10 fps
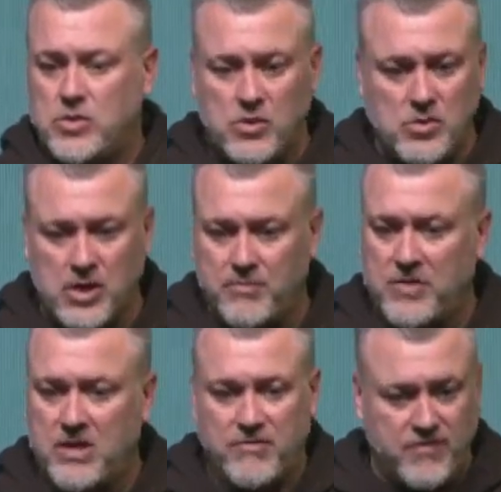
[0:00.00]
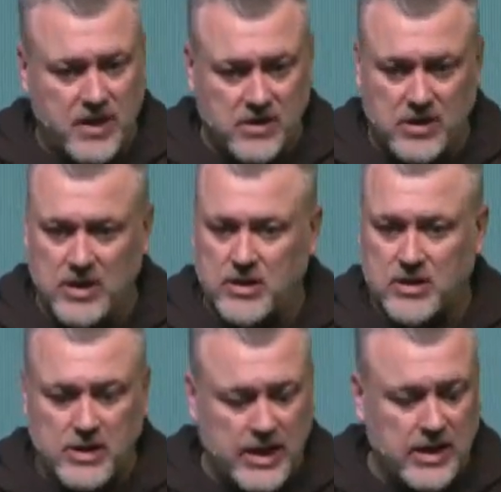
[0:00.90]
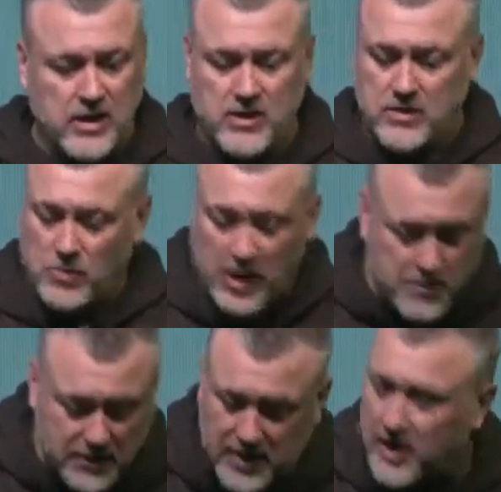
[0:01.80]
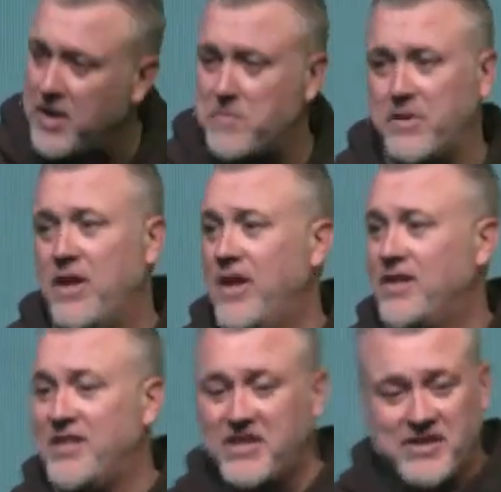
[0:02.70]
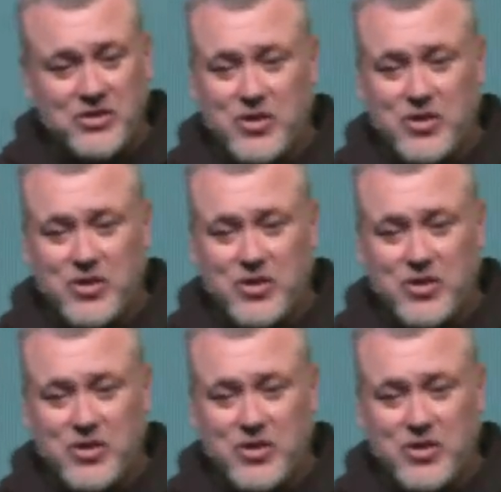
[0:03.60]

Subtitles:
do something, fix it, clean it. Wipe it up. Take the